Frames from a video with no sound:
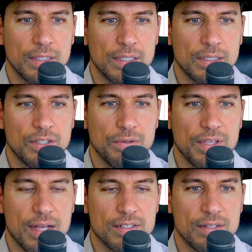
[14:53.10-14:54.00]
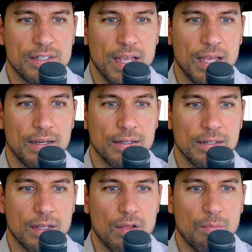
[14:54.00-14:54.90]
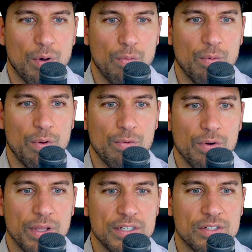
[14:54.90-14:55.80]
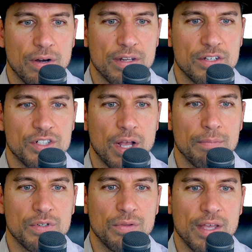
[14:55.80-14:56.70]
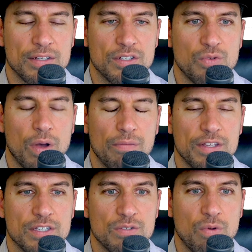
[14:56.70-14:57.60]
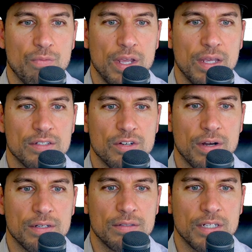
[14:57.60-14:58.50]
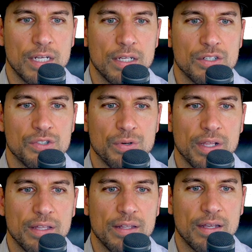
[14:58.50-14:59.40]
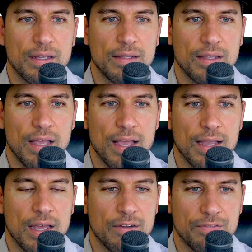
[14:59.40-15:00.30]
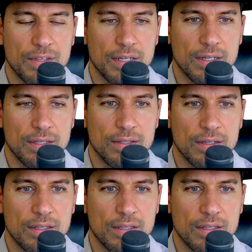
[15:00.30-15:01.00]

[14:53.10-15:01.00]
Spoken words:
2010. Well, when we really started to jump, 2012, this is when we started drilling the heck out of the